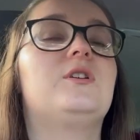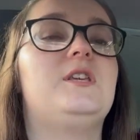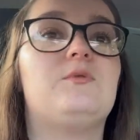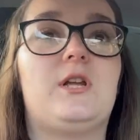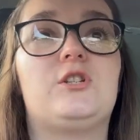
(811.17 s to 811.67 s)
he
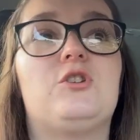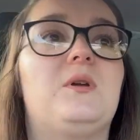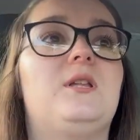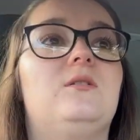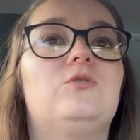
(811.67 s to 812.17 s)
was like
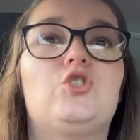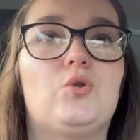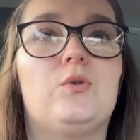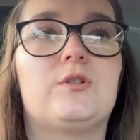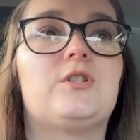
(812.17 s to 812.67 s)
doing
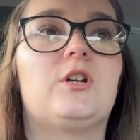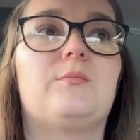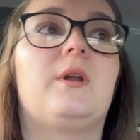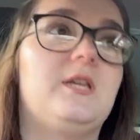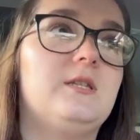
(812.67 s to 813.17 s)
chores to earn
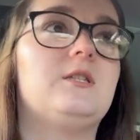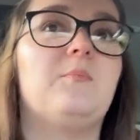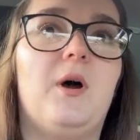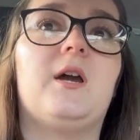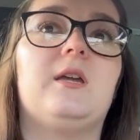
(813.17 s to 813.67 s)
money to
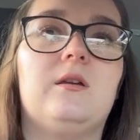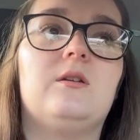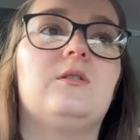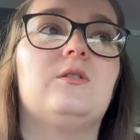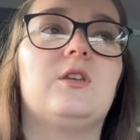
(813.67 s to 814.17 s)
buy
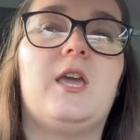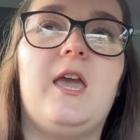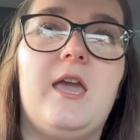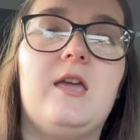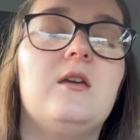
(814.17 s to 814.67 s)
the
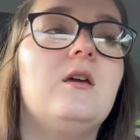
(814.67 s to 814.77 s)
key.